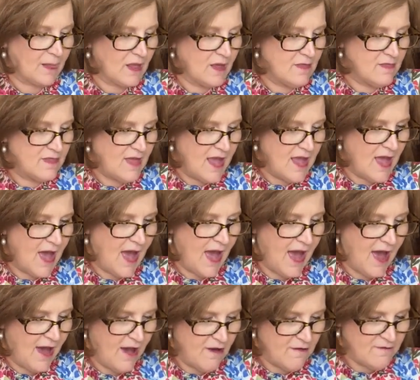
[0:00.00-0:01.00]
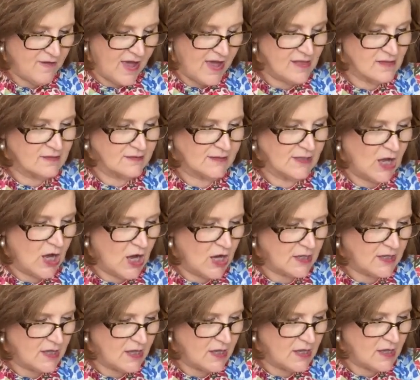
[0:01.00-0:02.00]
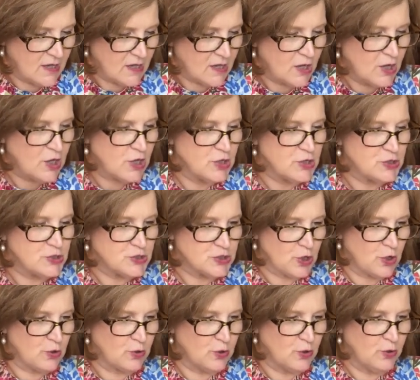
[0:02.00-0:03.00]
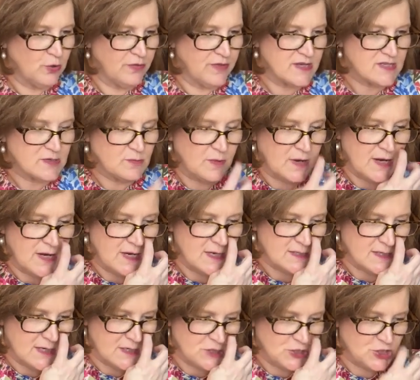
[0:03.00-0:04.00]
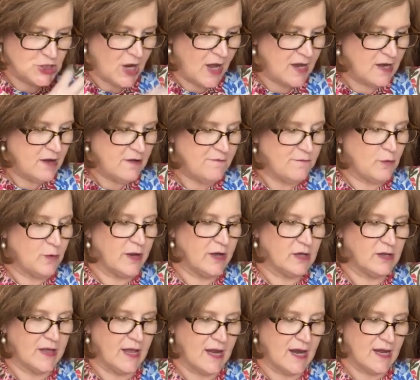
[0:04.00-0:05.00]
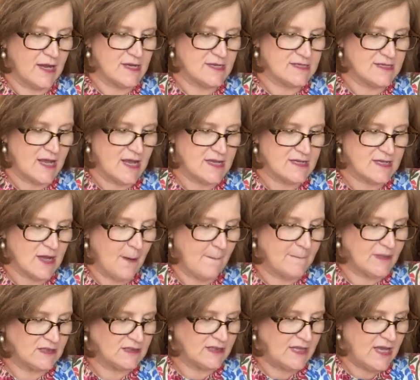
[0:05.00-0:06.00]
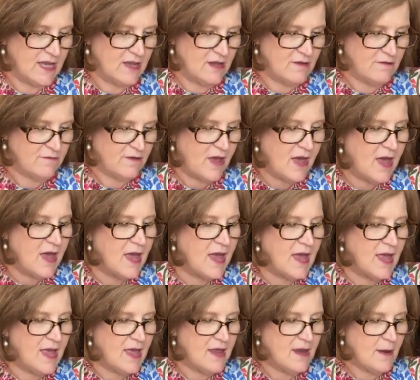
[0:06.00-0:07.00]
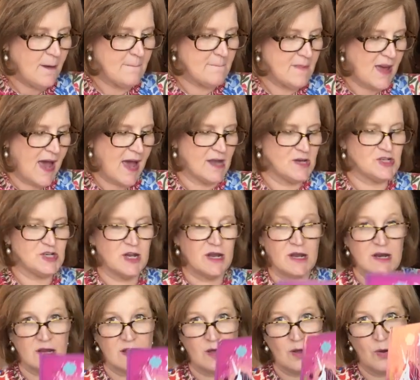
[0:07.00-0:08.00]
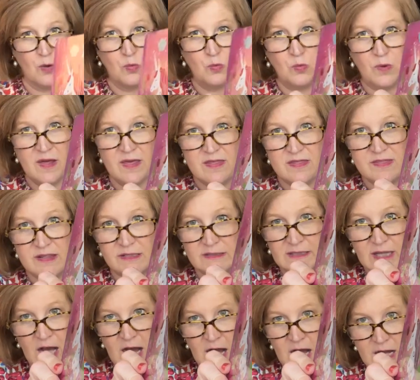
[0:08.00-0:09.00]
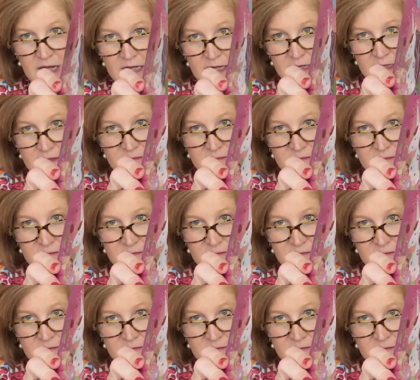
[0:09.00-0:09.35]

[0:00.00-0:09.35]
They have a locking journal. This one is in shiny foil, and it says, "Believe in magic with the lock."